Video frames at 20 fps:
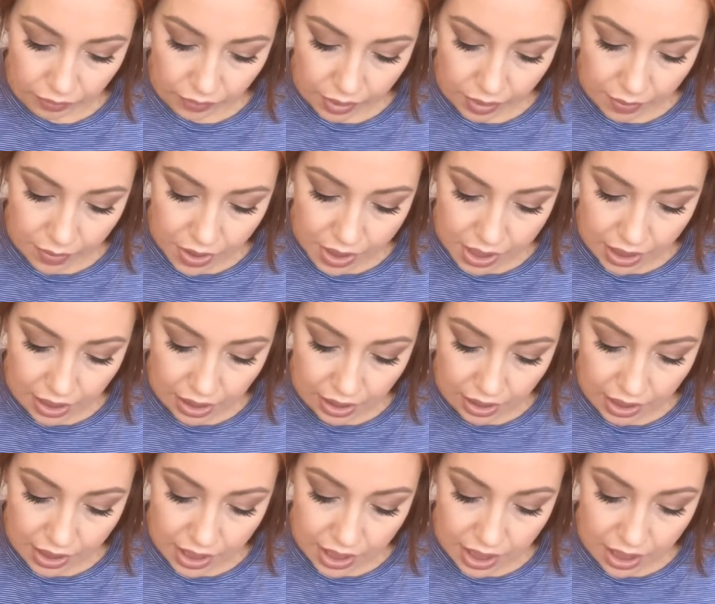I'm just going to
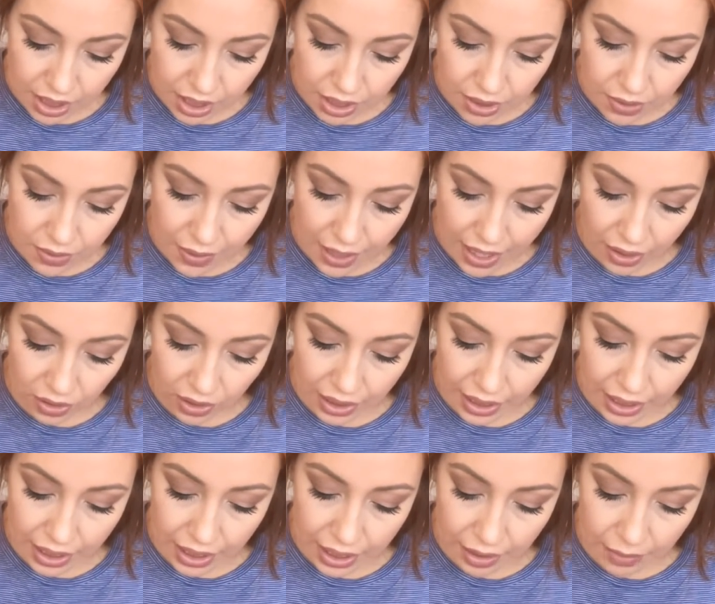continue
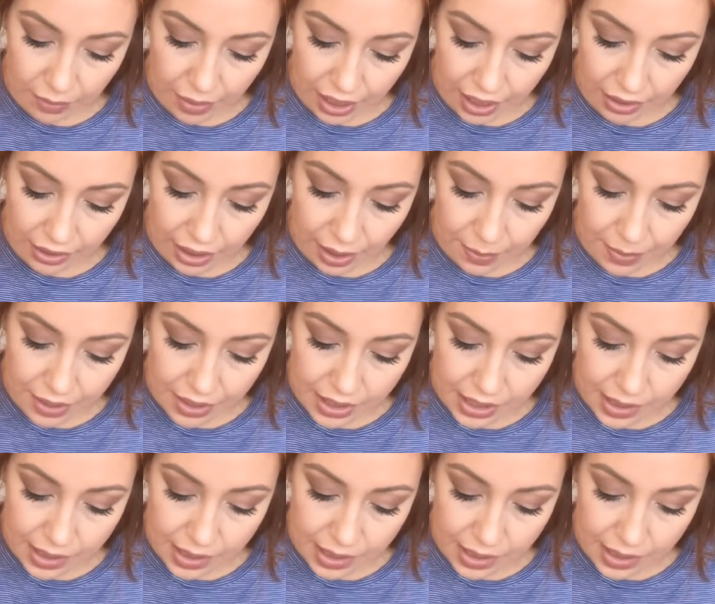outlining my leopard